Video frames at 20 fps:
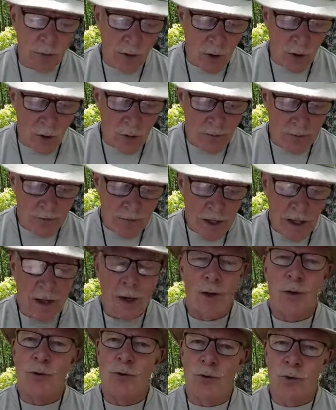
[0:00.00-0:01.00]
Pro?
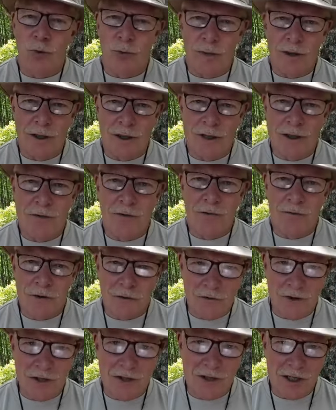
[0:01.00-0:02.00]
2 minutes,
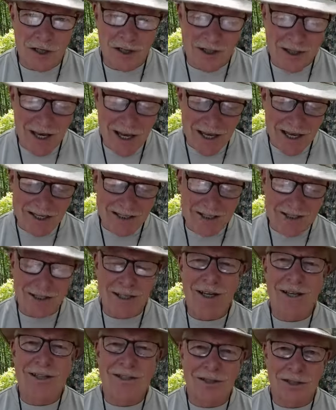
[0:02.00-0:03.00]
56
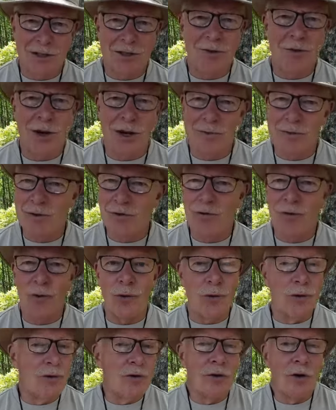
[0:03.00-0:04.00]
seconds, 6 grams of
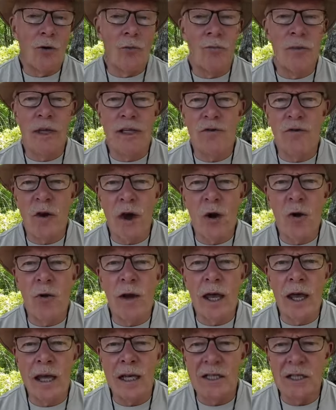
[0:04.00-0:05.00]
fuel. So as
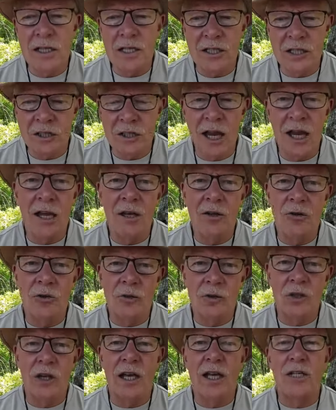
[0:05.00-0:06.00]
far as a
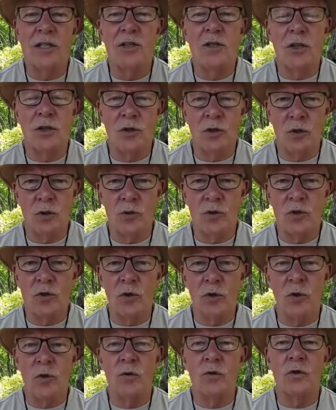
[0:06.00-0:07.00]
standard test, the two
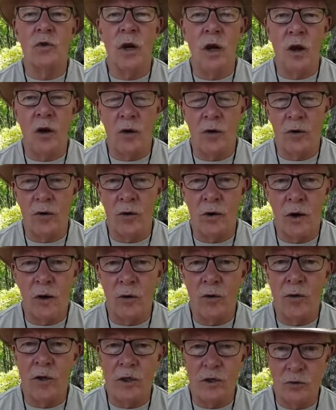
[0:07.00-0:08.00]
stoves, are,
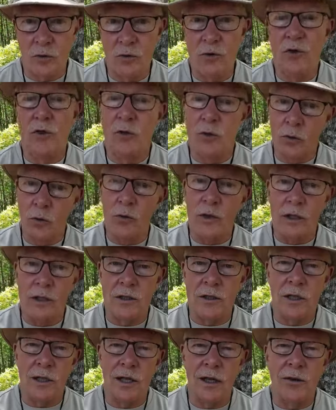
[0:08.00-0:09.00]
are the two
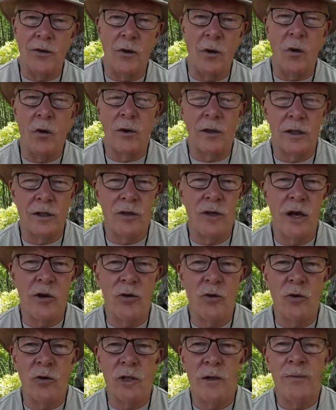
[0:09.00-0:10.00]
units, the, the, whole, the entire
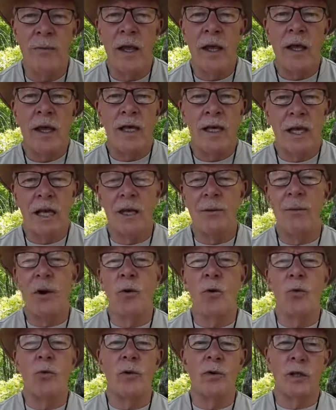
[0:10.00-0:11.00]
unit, came
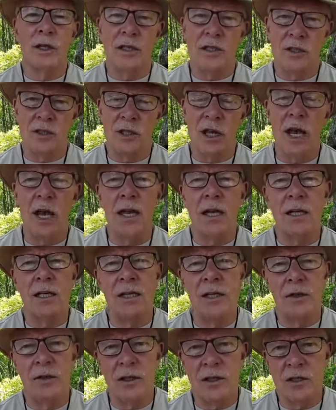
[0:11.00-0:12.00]
out with
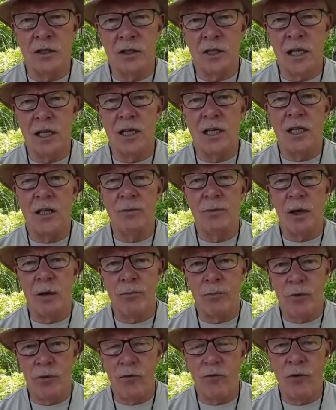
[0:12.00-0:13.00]
exactly the same
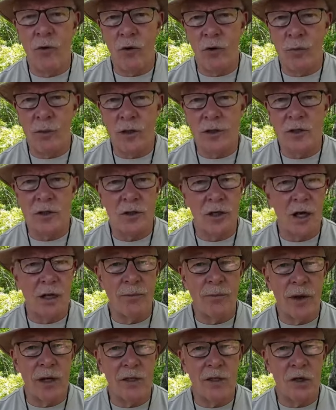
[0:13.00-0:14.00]
performance
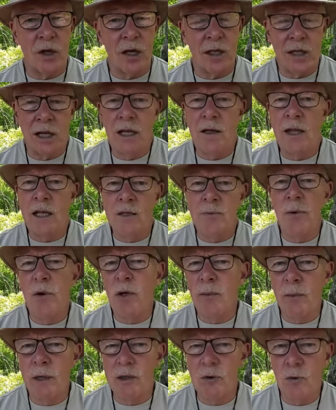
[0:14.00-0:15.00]
side by side. And that's
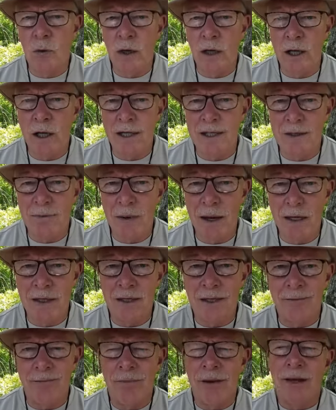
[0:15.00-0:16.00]
pretty much what I
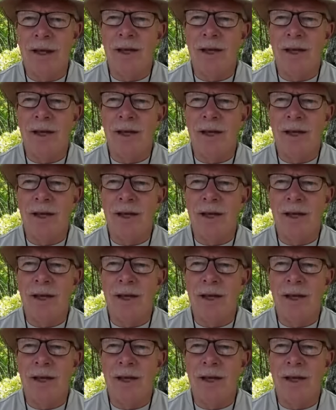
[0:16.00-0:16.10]
expected.